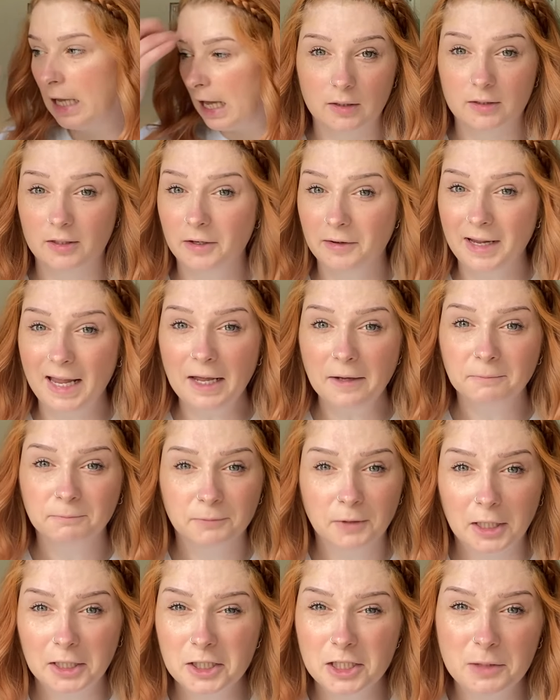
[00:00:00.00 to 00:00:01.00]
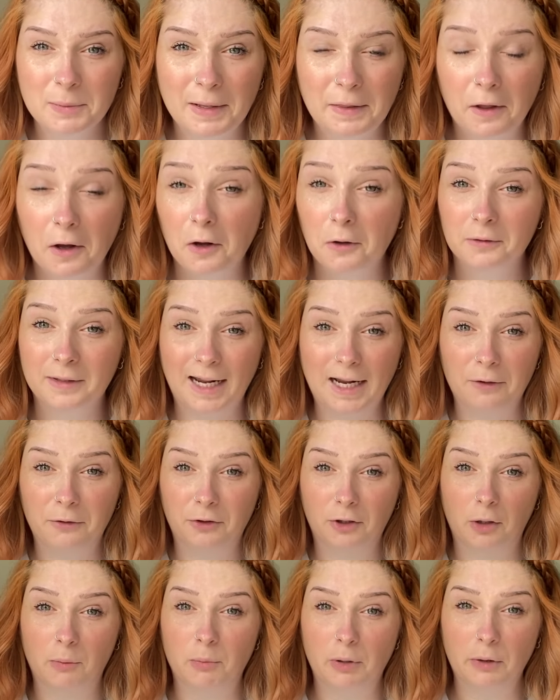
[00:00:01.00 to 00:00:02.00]
So yeah, I just spent the whole day on
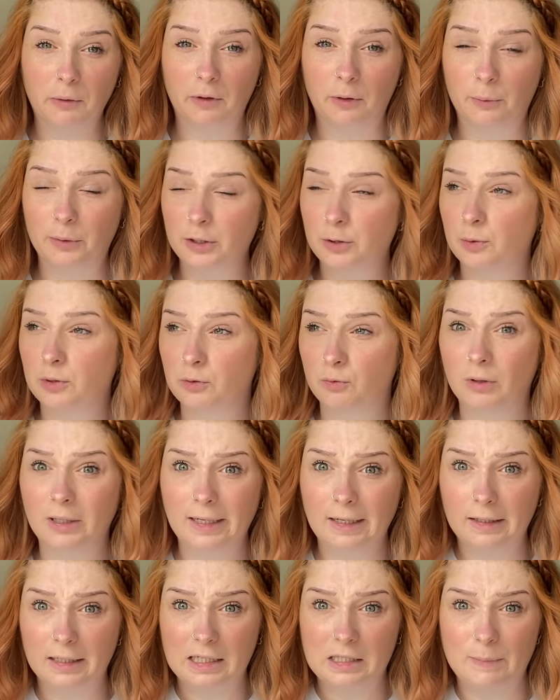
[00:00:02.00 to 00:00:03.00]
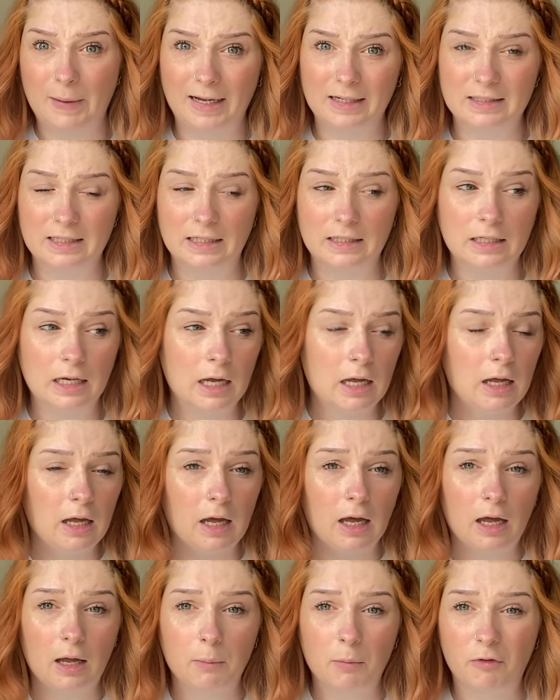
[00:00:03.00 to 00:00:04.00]
the computer, which was really unexpected.
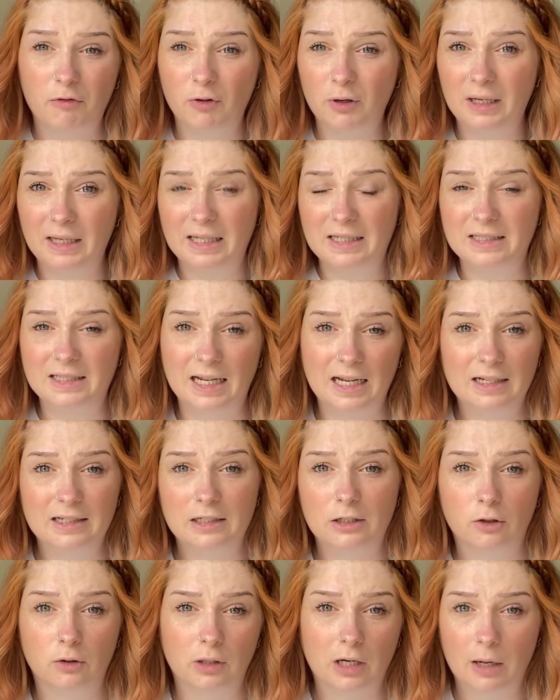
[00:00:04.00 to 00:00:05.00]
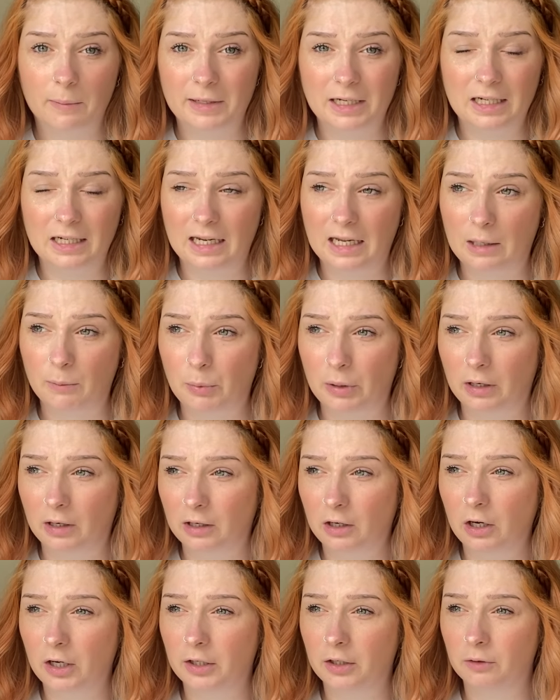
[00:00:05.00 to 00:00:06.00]
Um, I fully intended on coming in here, but I
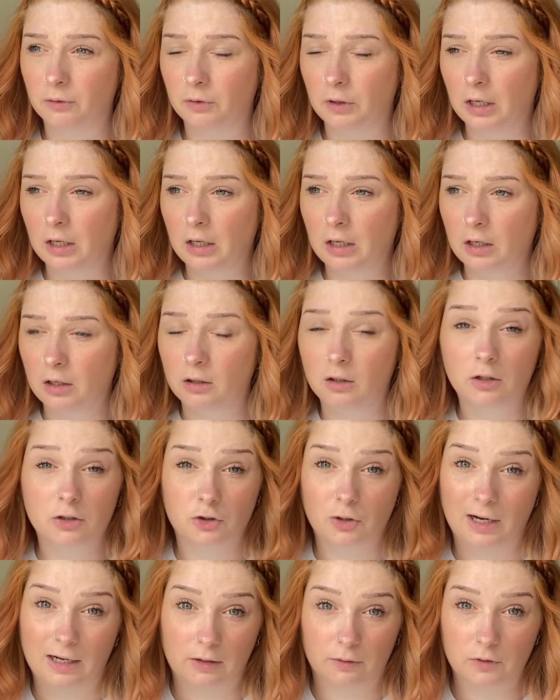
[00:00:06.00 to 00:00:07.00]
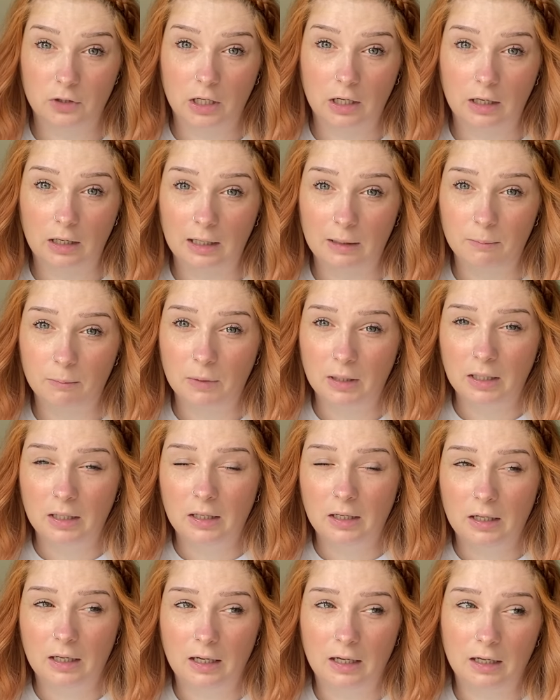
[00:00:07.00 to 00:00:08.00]
kind of lost track of time
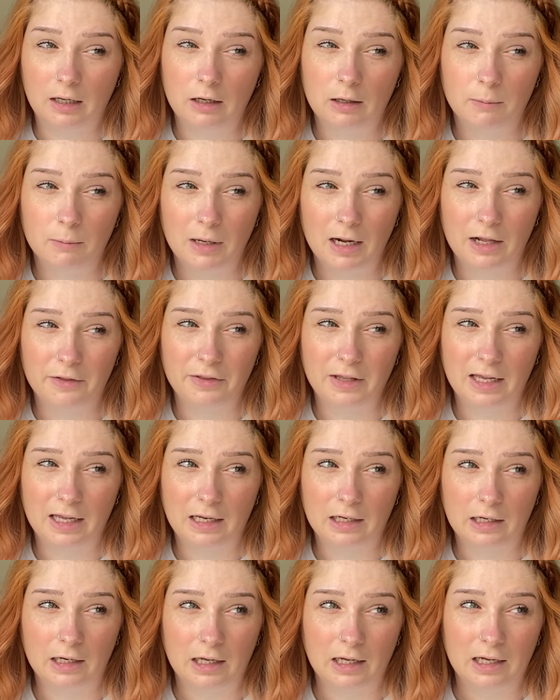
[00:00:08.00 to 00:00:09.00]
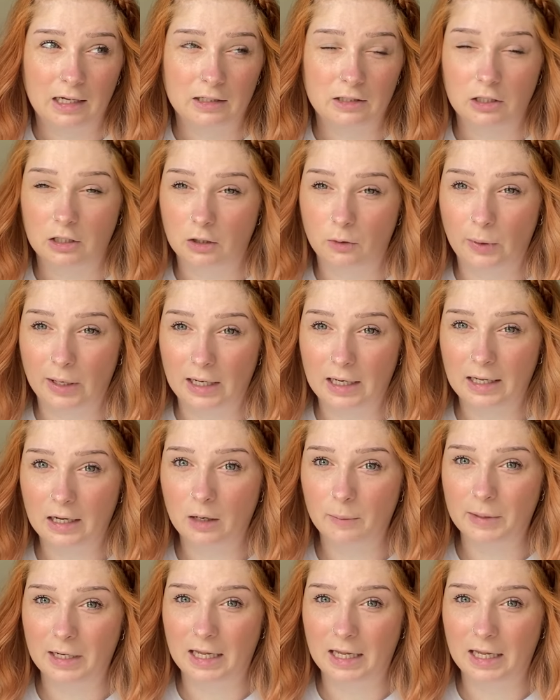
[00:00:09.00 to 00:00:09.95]
um, and then had to quickly come in